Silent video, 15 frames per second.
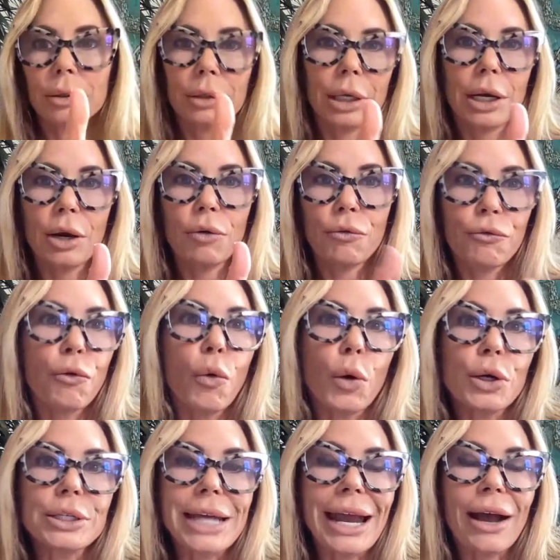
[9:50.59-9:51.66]
you know,
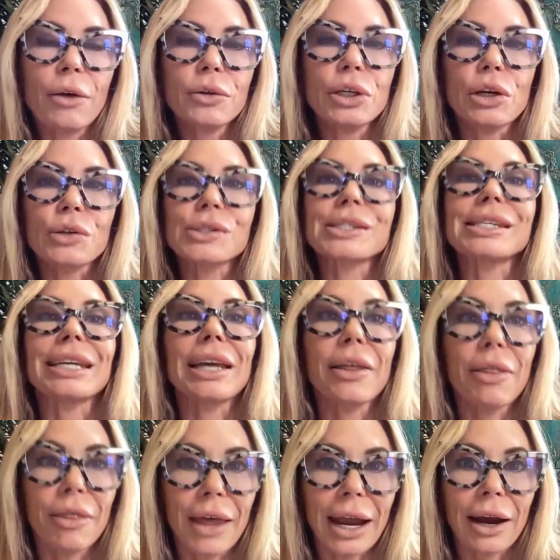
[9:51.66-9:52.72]
4 down, you'll see
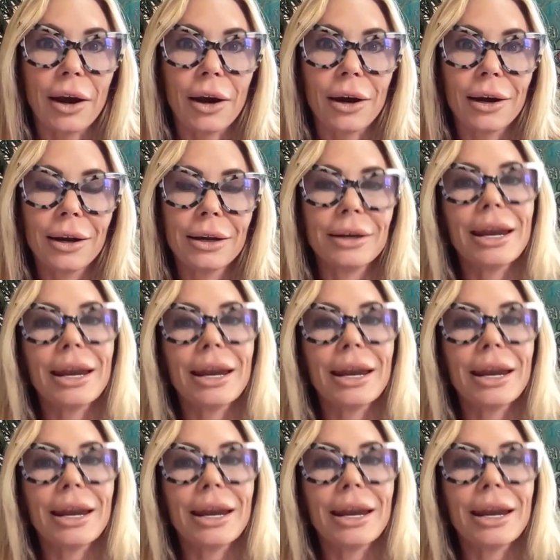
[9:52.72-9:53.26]
it there.